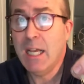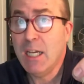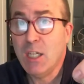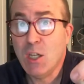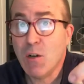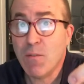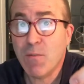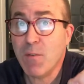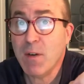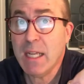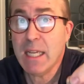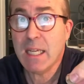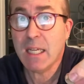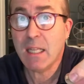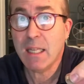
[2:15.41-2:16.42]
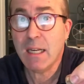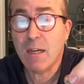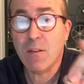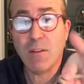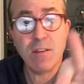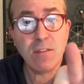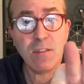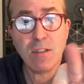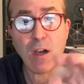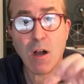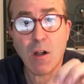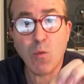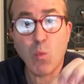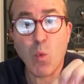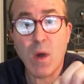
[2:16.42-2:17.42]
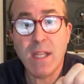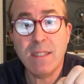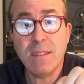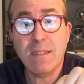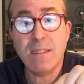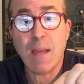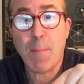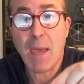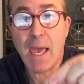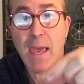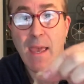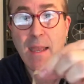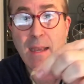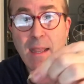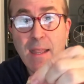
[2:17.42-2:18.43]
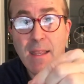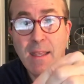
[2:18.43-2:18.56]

You're free and clear. This is called one step ahead.